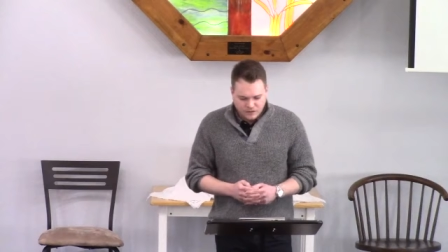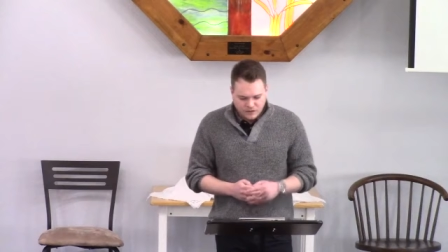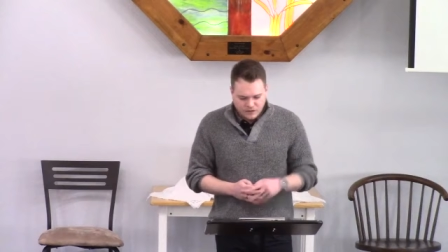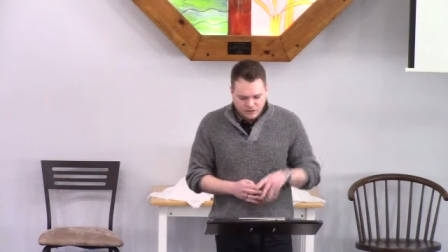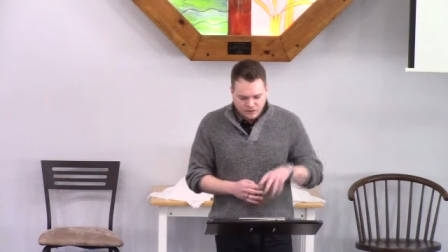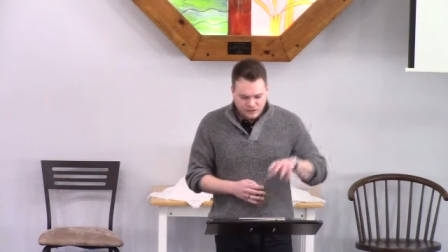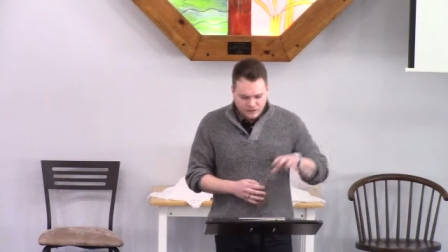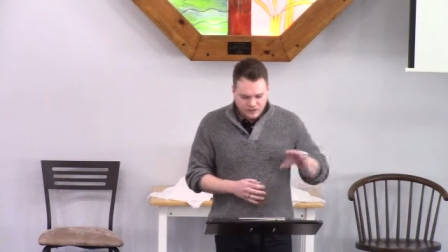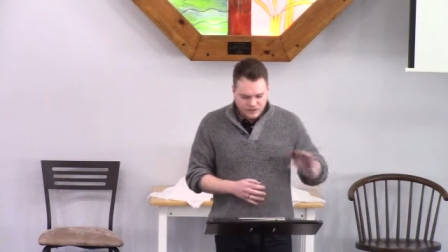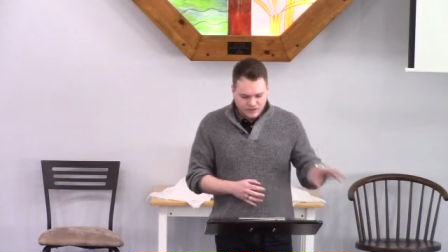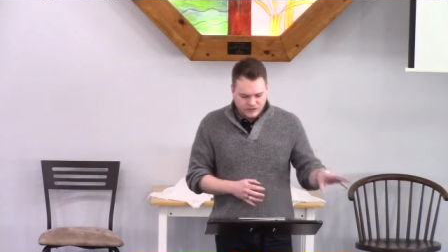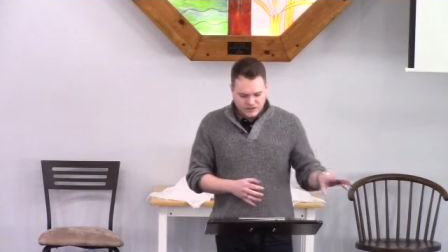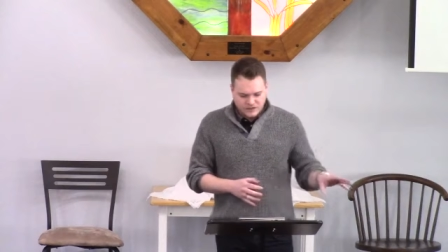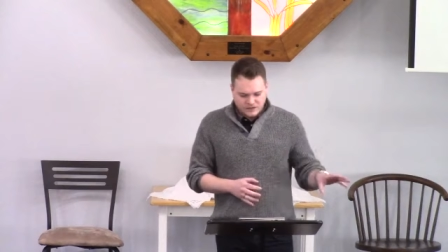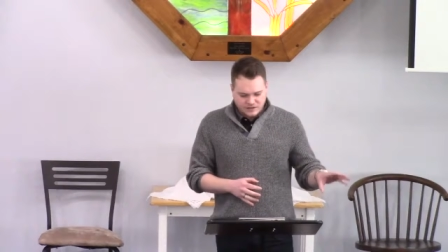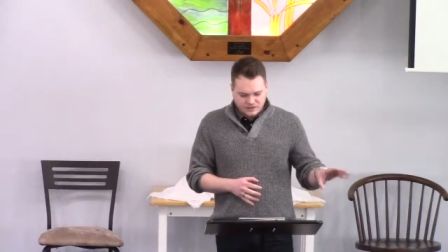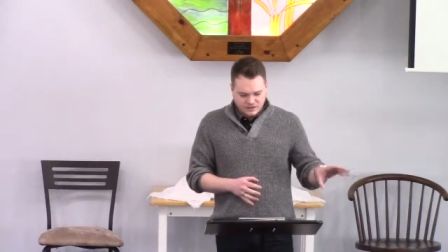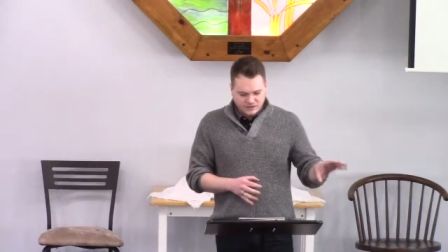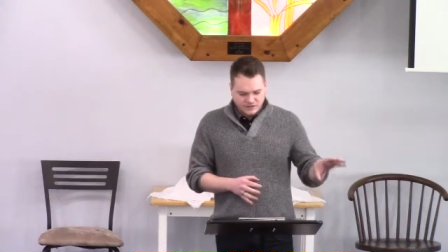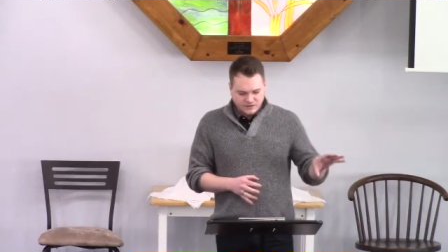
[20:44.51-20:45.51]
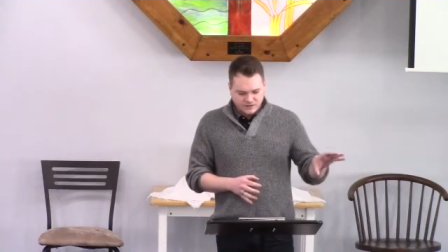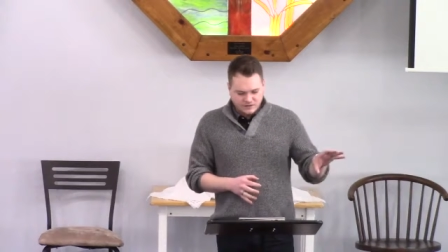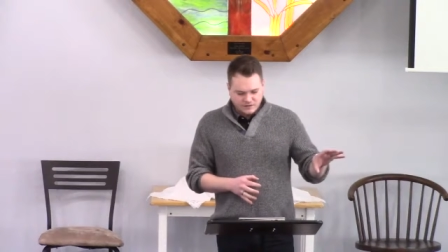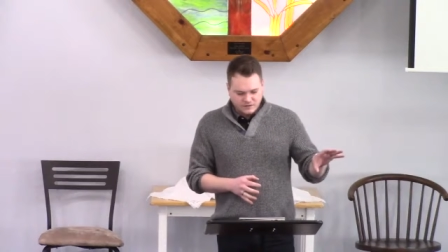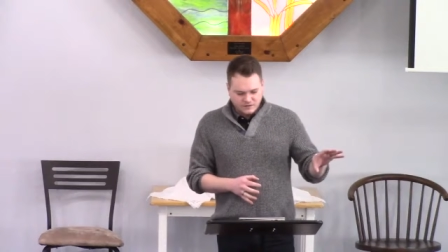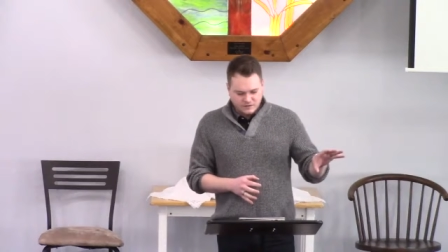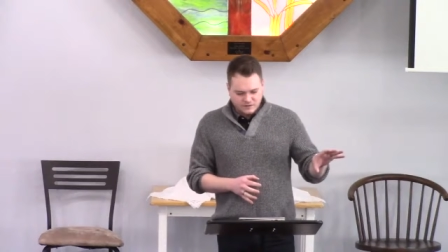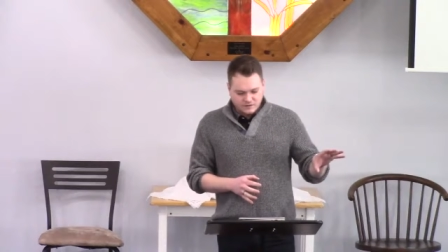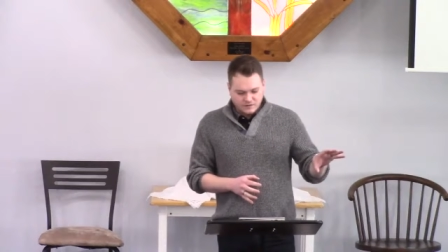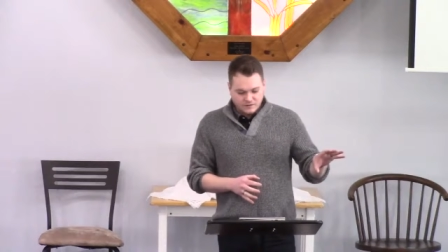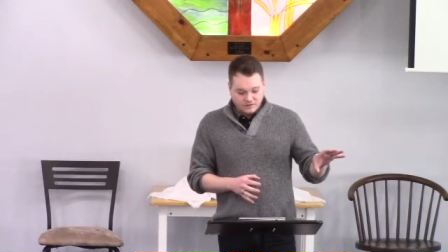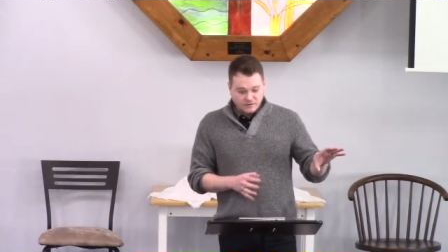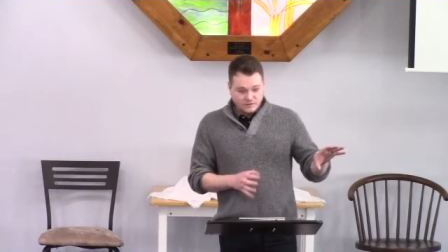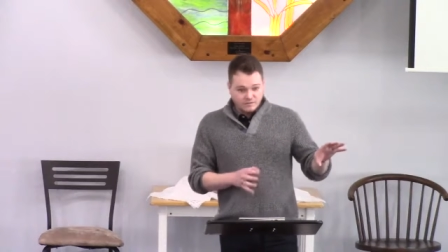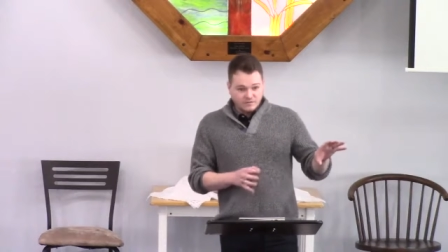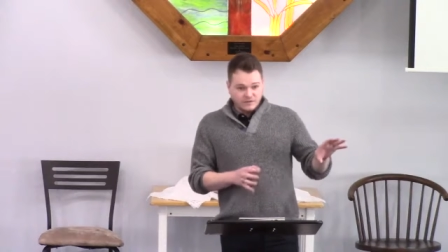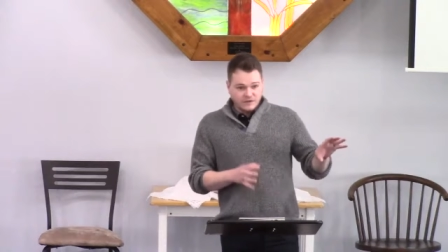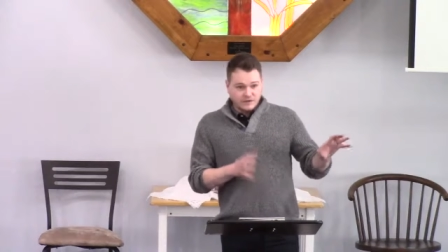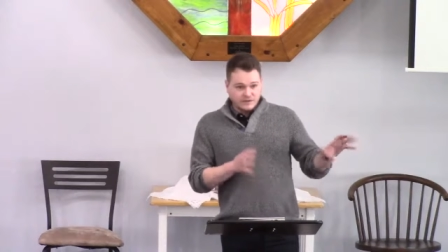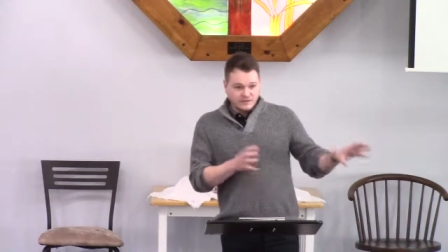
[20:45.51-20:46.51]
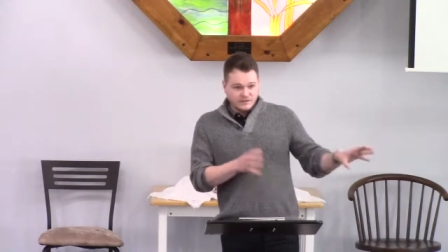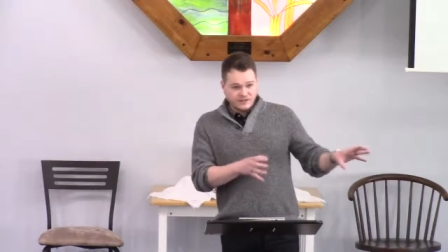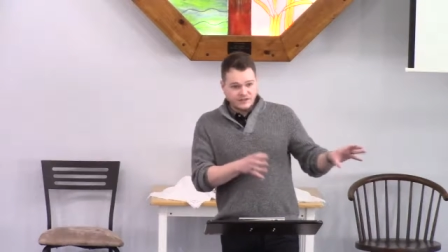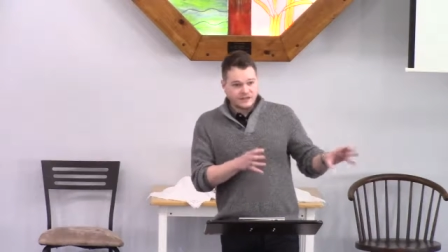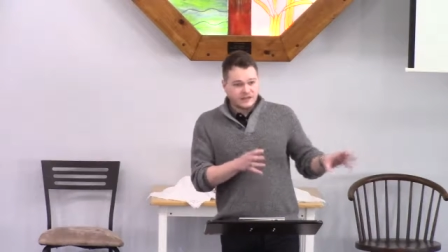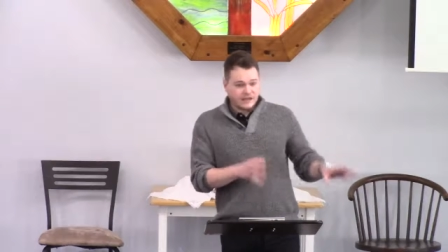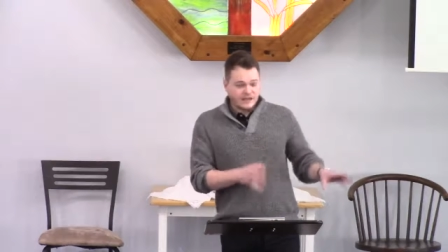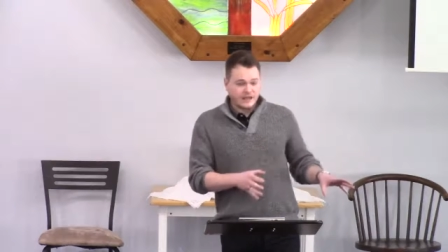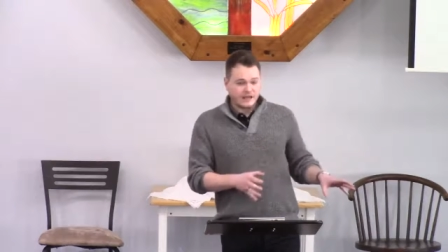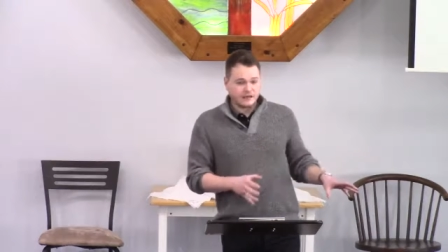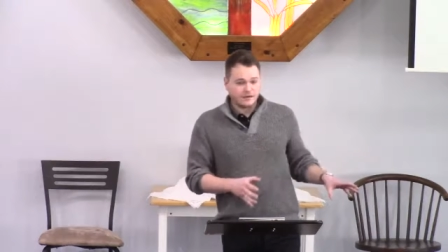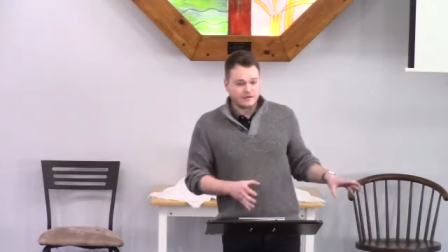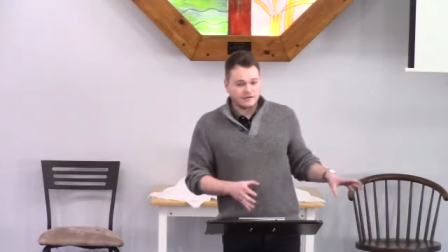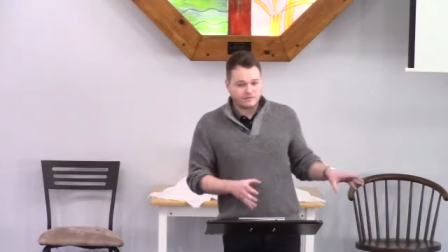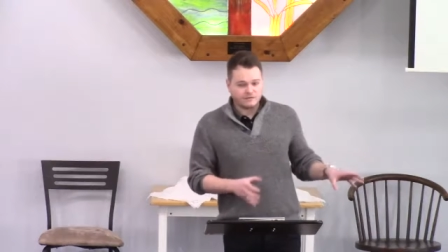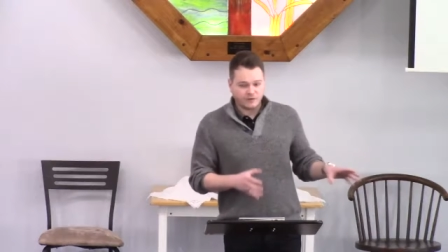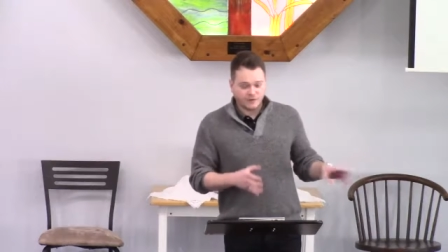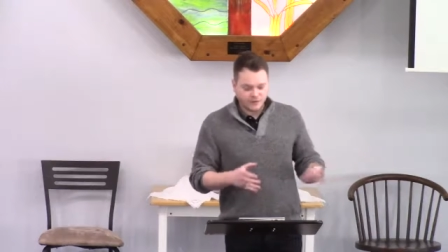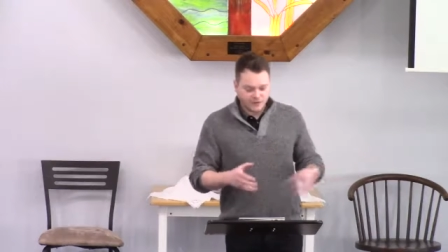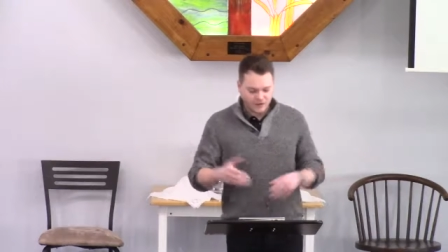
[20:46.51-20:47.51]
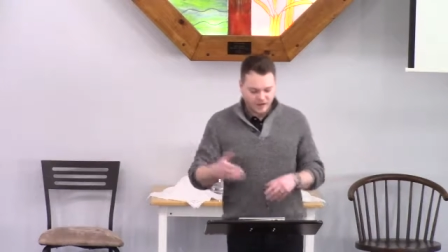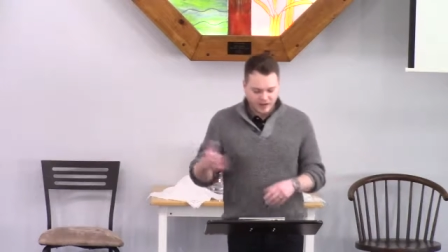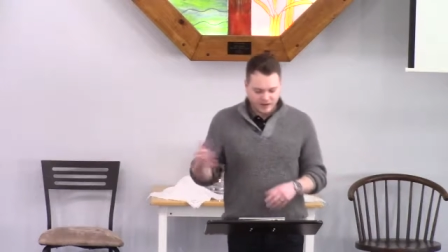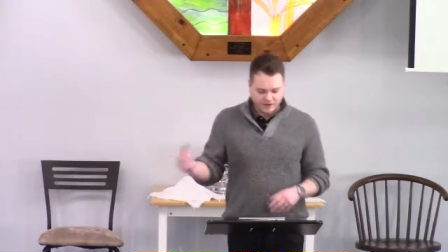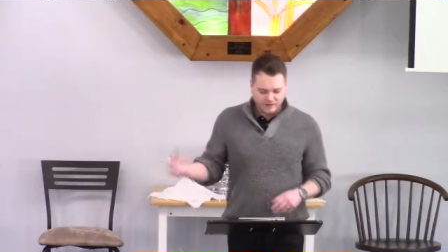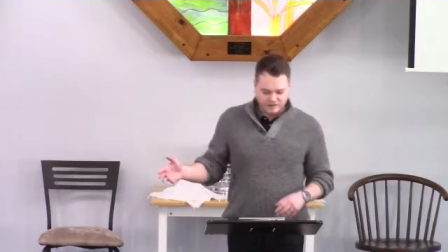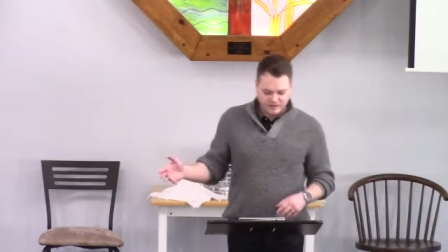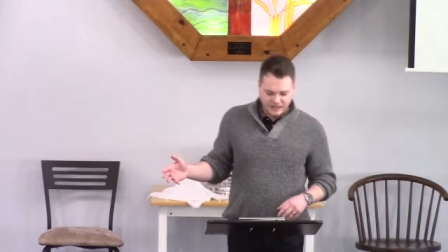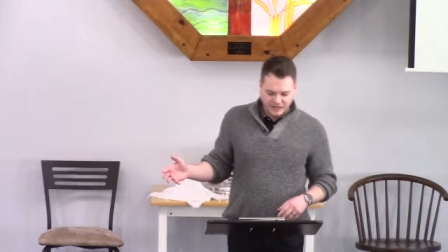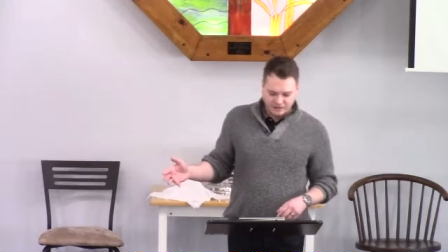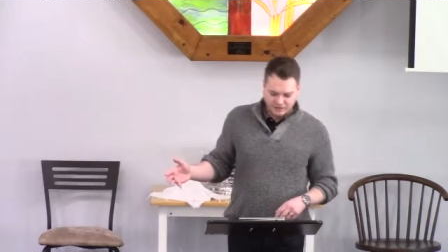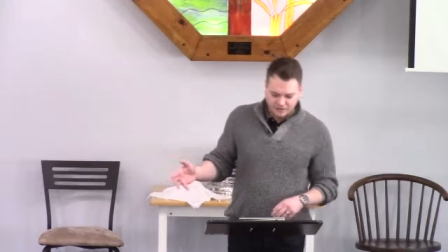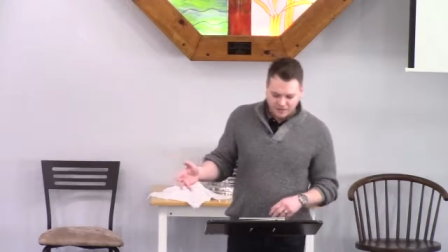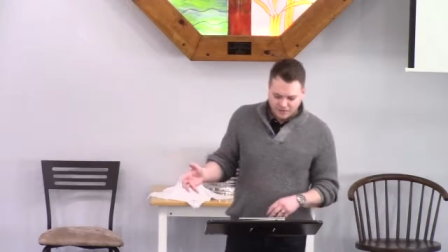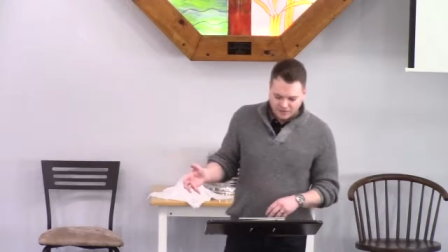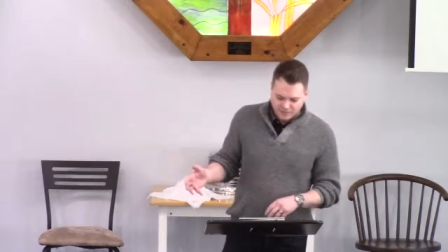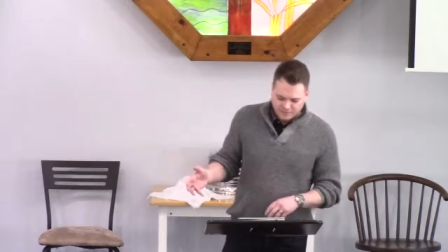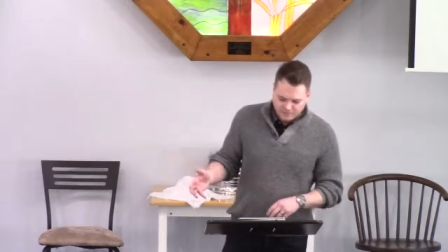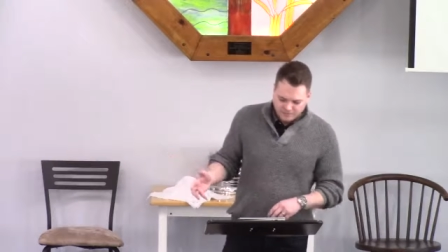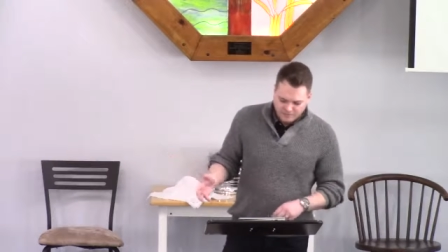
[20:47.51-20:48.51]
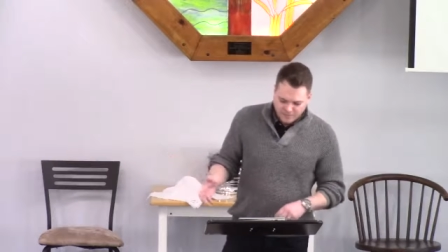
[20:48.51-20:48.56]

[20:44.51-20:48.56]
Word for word: So Jesus is the king from the line of David